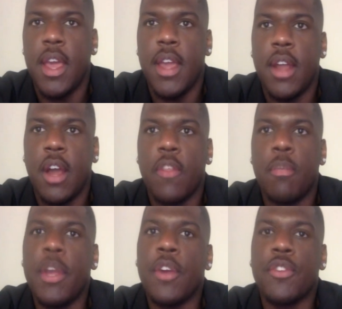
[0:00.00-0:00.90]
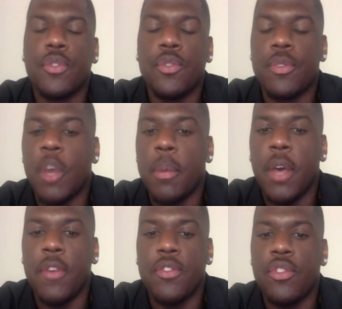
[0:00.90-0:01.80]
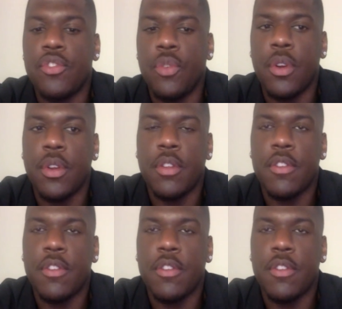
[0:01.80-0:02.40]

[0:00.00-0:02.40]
and all the bigger schools would tell me I was too short.